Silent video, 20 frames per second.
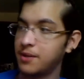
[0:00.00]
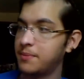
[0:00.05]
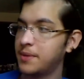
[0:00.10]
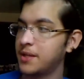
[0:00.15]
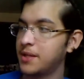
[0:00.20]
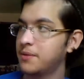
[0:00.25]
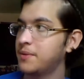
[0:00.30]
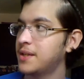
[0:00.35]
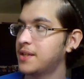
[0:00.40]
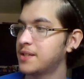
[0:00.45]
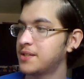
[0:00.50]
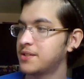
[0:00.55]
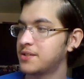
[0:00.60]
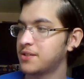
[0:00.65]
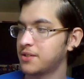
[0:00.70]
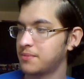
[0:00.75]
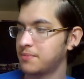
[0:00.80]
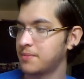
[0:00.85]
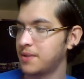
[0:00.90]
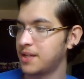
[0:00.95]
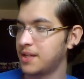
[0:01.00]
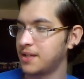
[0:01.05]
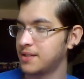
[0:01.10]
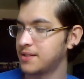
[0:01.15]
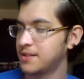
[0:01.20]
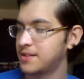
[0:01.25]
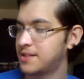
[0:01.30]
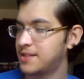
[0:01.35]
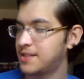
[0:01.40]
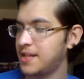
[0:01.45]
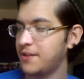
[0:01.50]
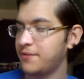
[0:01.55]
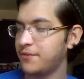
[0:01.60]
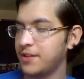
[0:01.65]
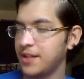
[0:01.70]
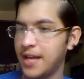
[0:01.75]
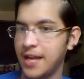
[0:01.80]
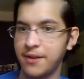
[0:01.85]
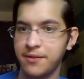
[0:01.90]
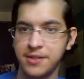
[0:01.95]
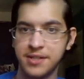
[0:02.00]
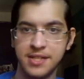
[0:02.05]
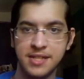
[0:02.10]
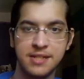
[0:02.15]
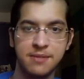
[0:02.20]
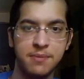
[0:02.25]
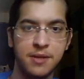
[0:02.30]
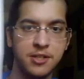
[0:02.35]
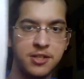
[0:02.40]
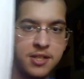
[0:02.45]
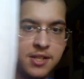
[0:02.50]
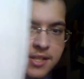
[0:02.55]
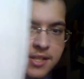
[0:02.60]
by the way. This took me several hours, especially